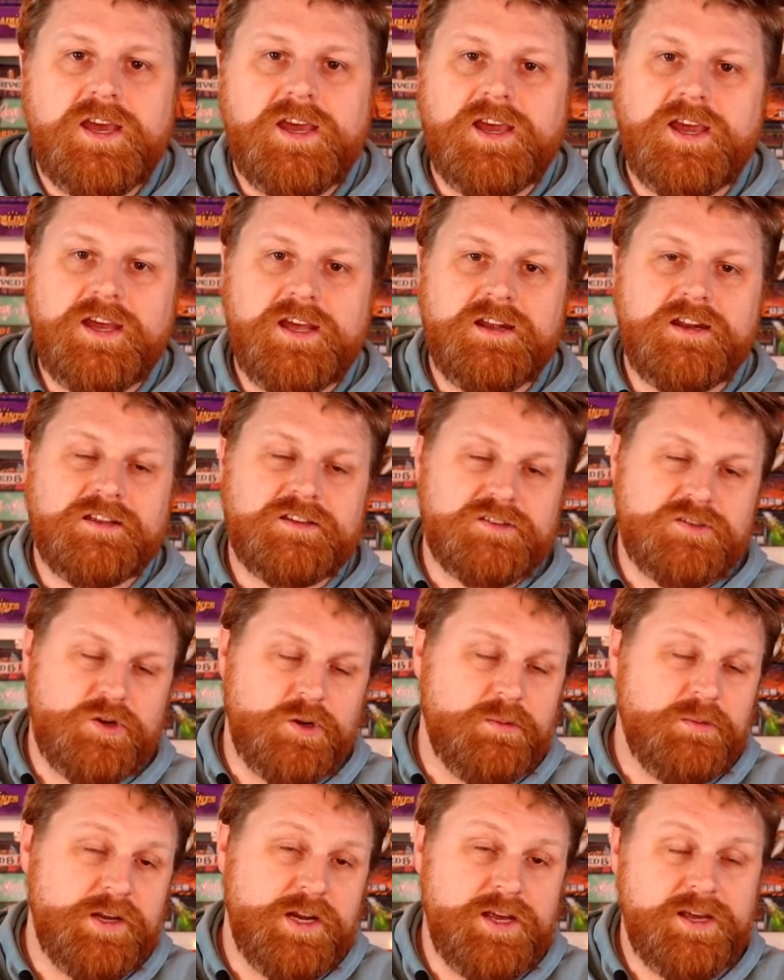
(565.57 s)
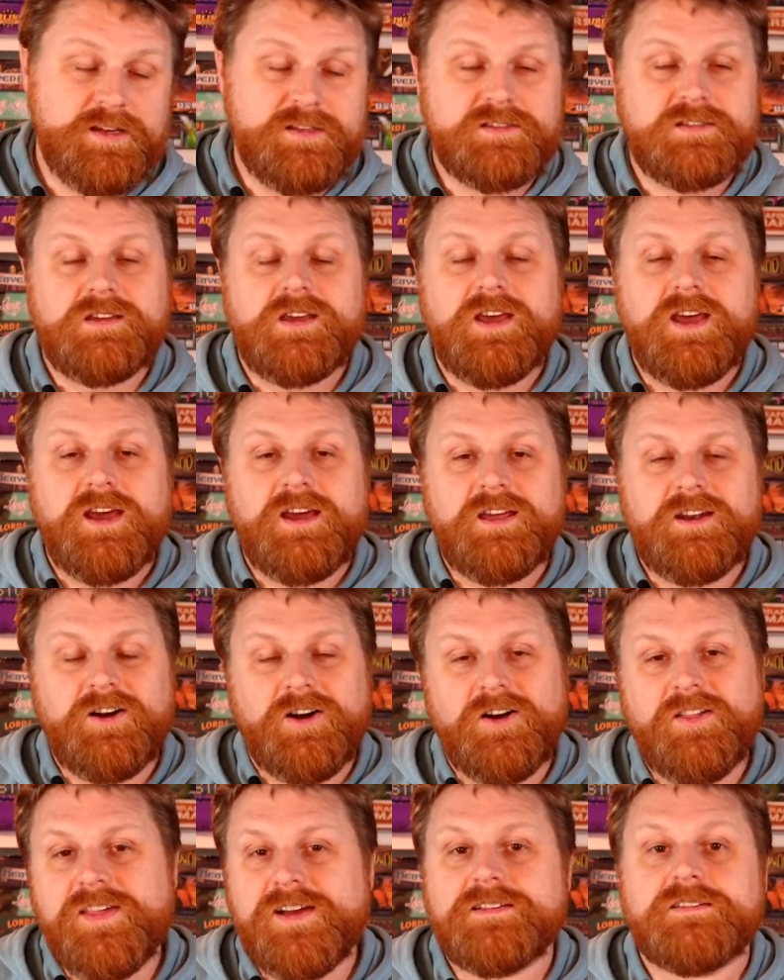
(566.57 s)
and exterminates and
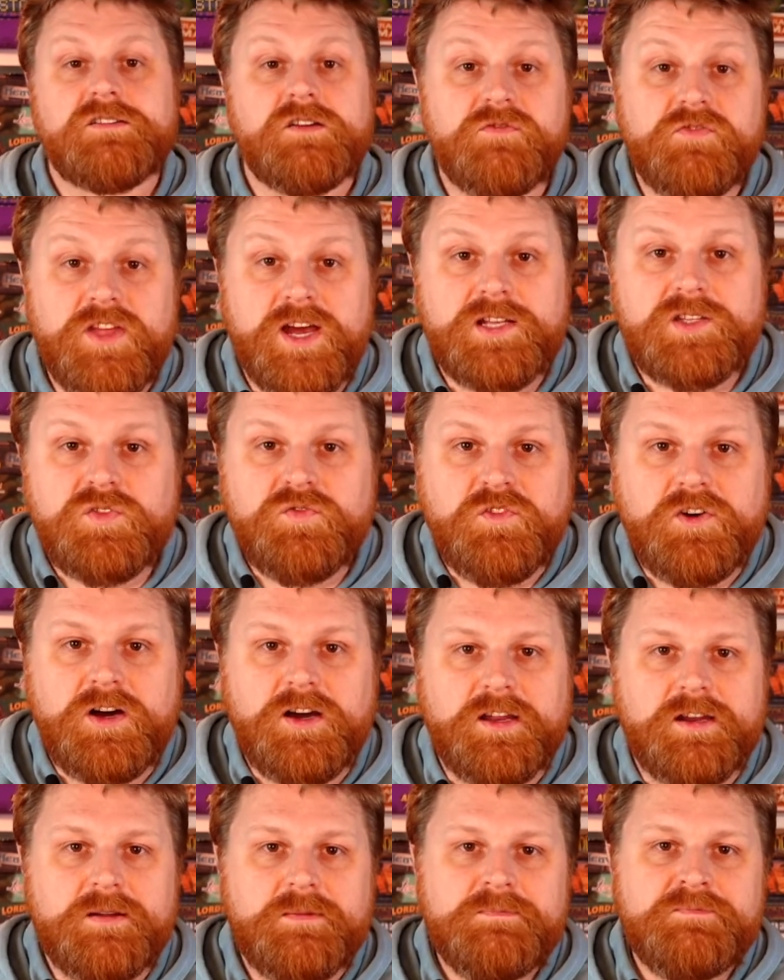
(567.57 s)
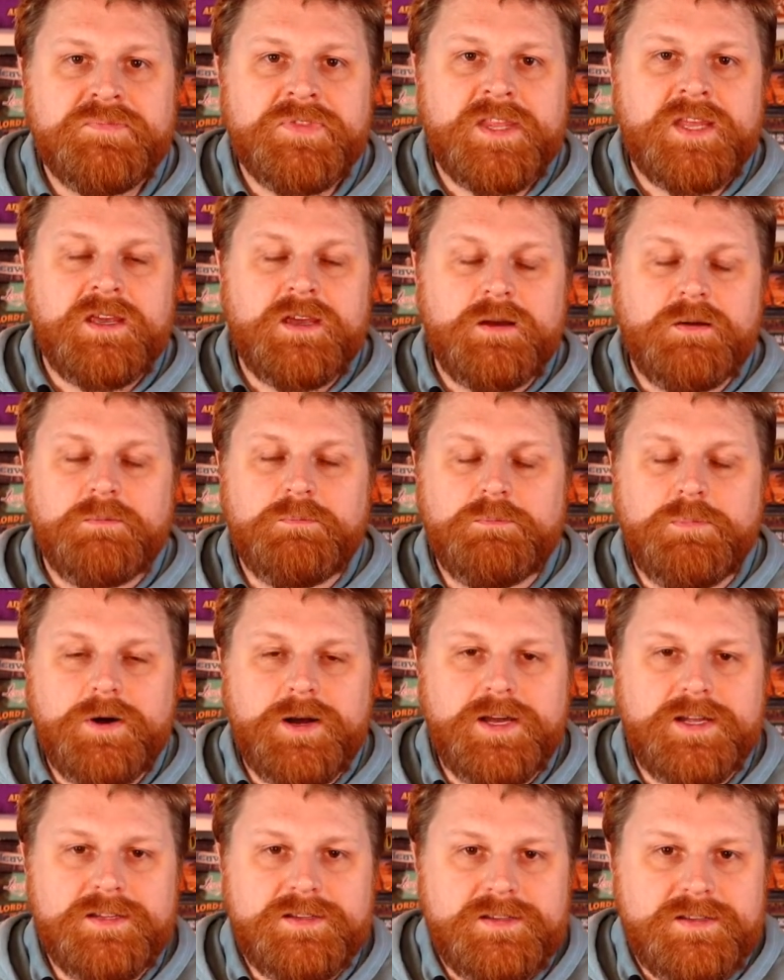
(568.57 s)
all that stuff. That's fun.
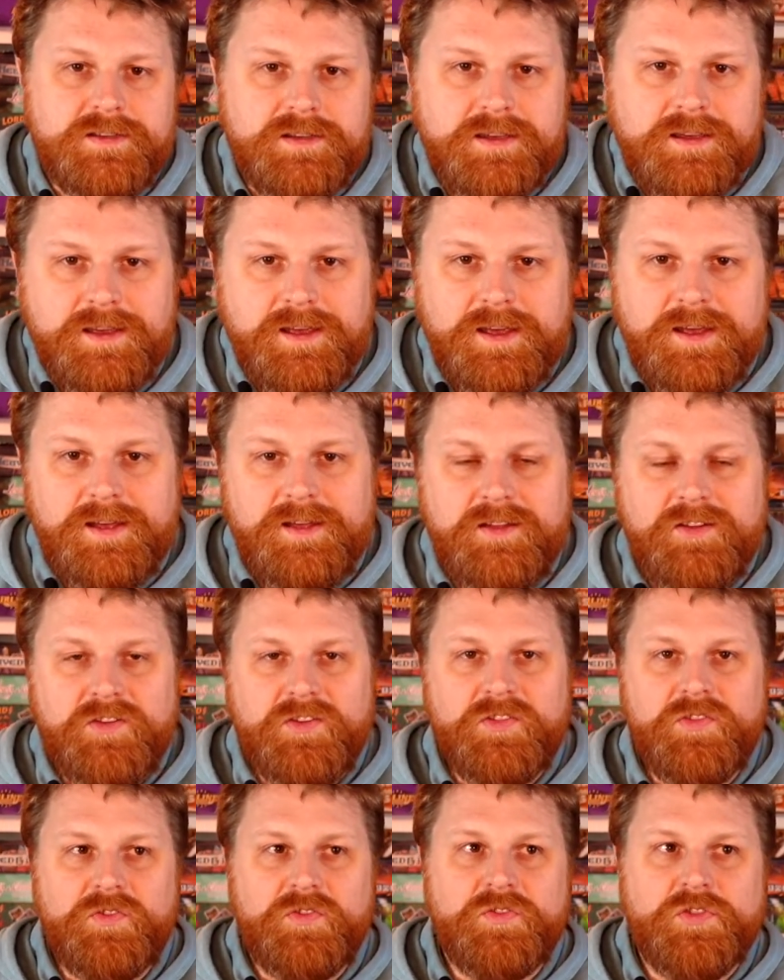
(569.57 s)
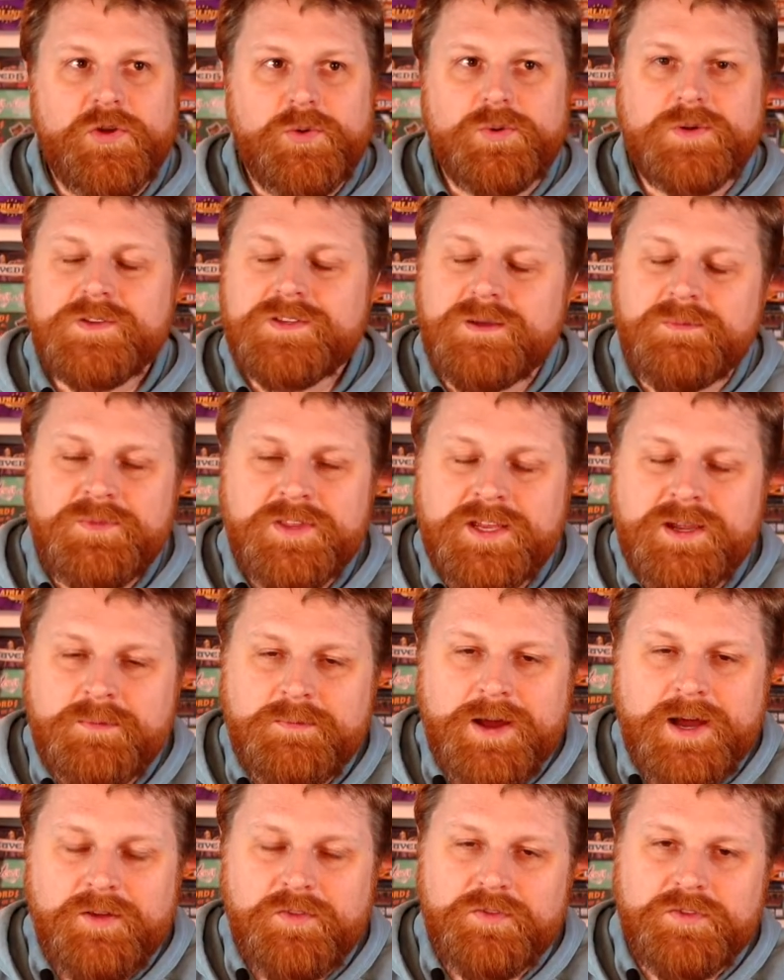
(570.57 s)
But there was something
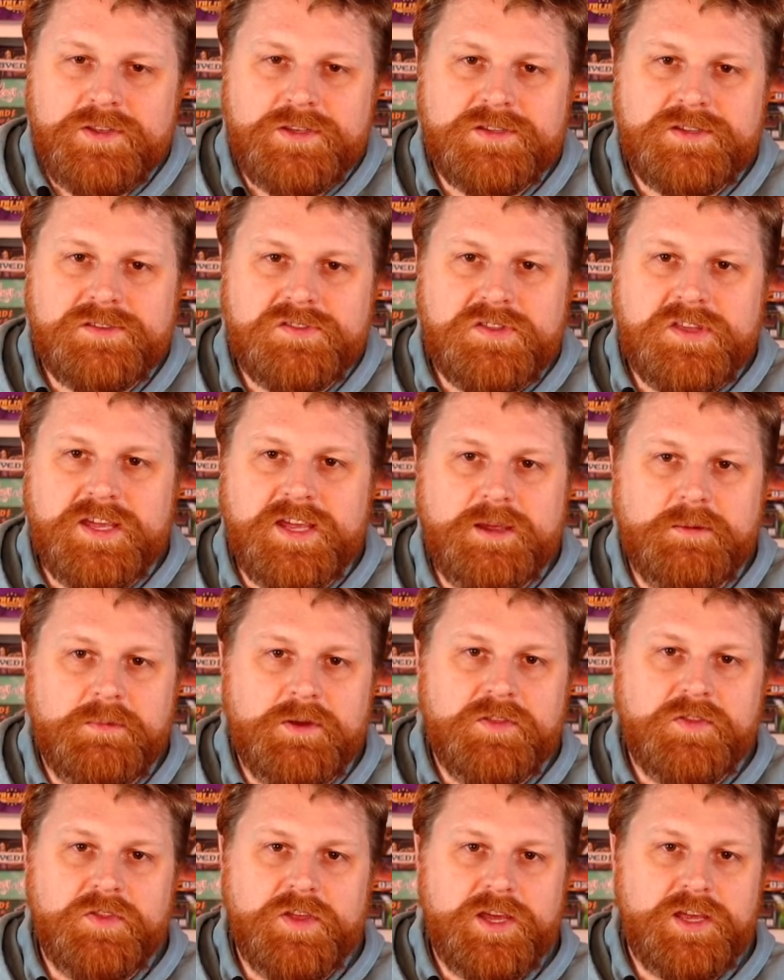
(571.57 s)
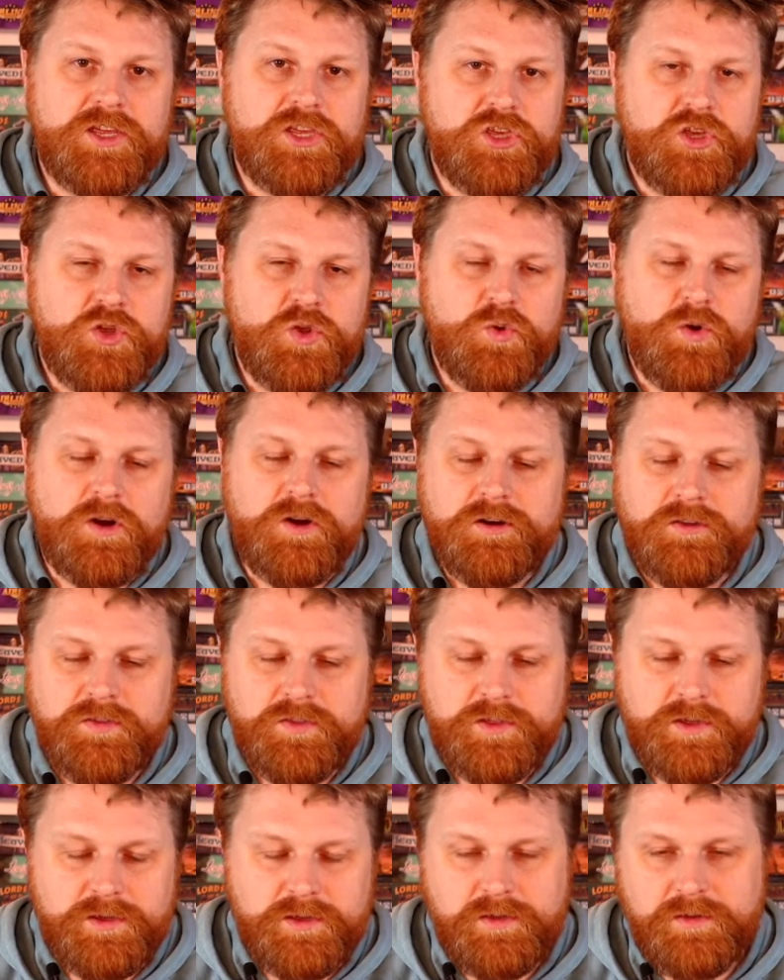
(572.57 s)
about this theme that you are
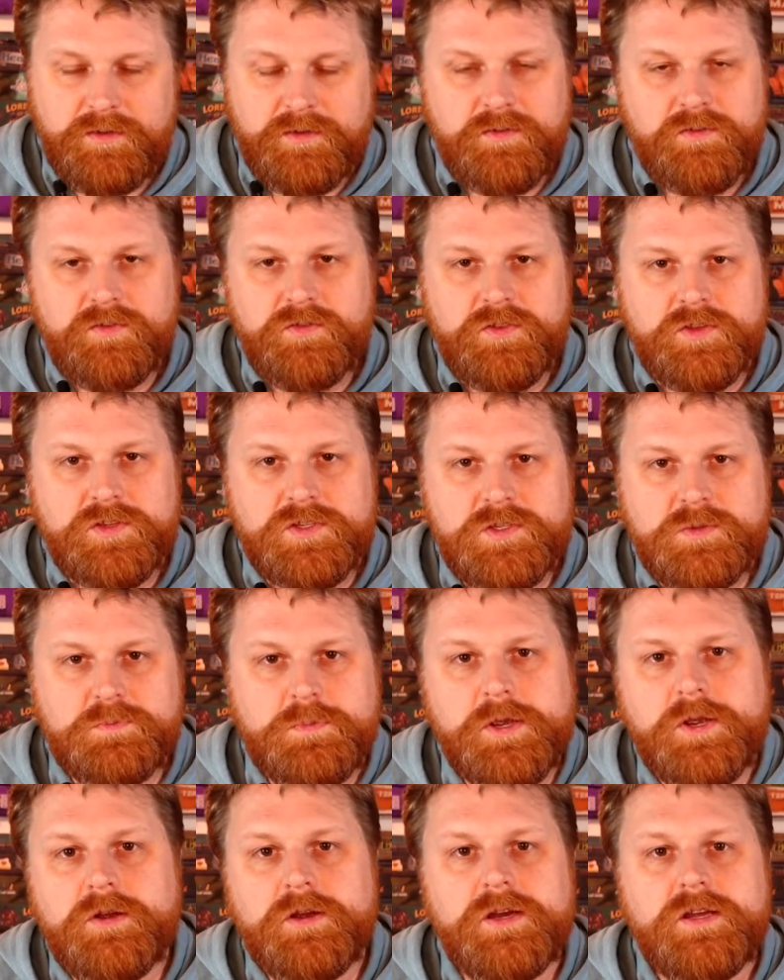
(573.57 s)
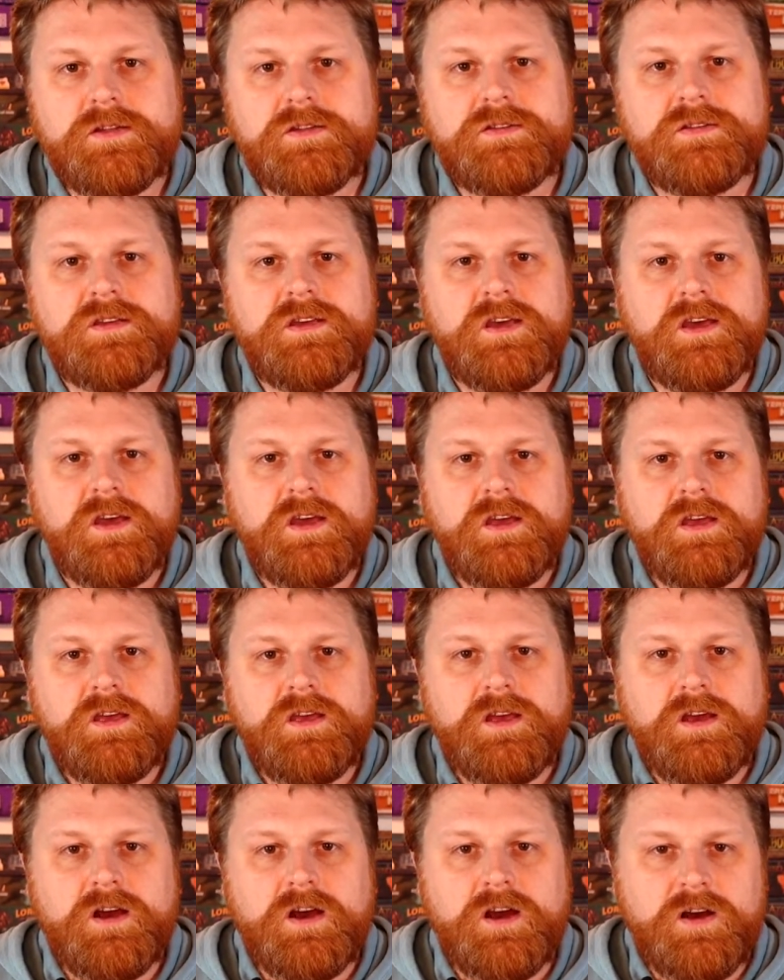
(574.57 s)
the spirit
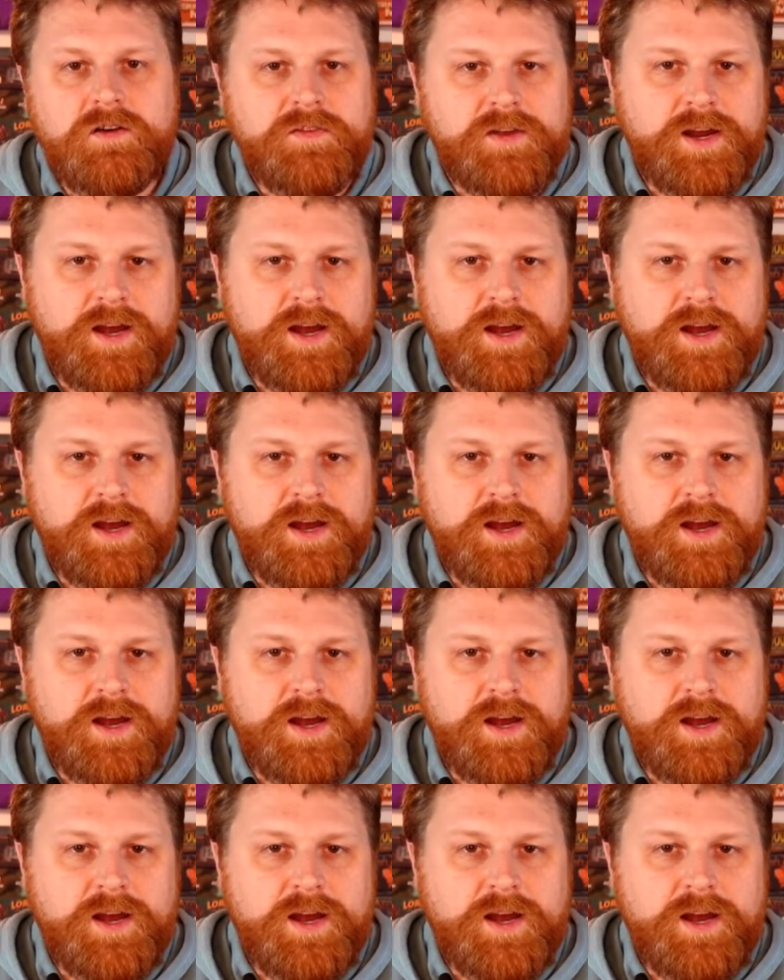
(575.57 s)
of an